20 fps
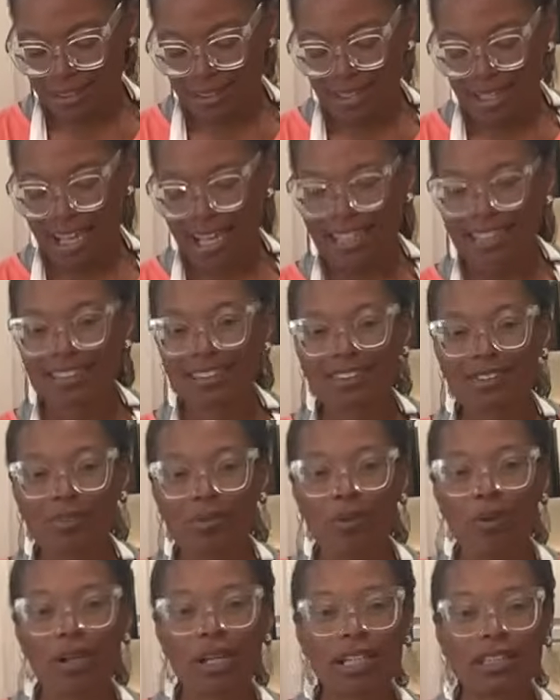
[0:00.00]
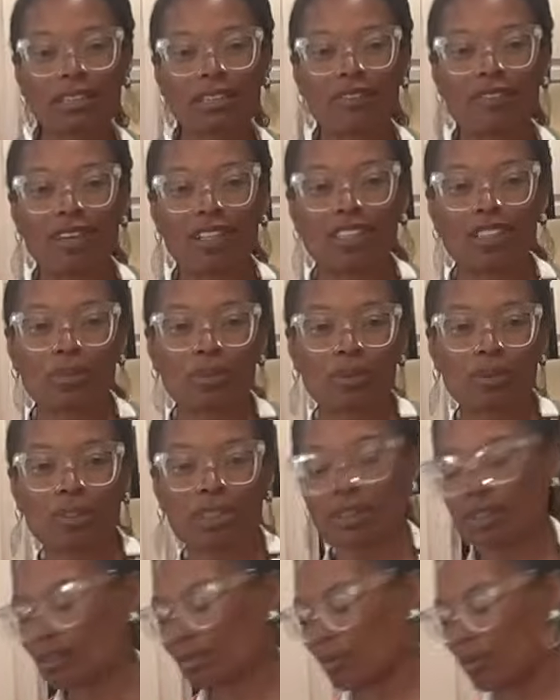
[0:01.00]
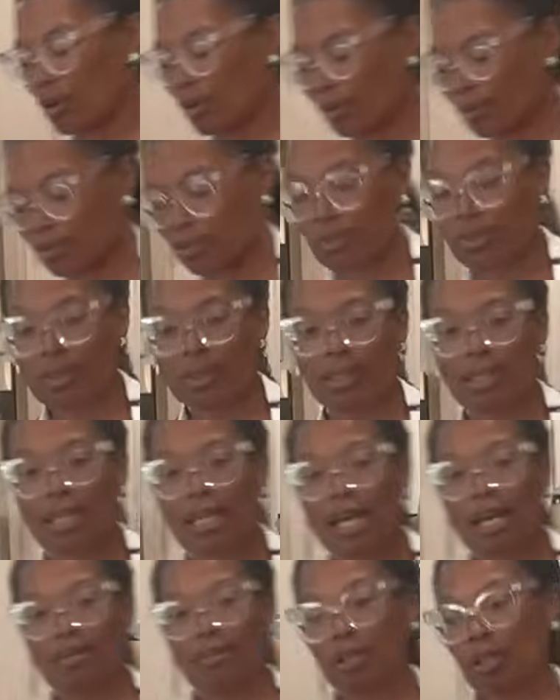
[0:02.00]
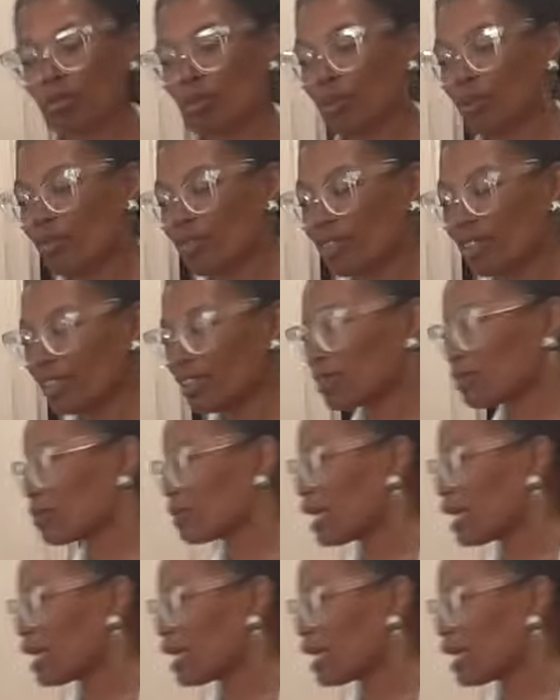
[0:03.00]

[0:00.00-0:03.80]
and the vegetables can roll through it. I'm going to move this one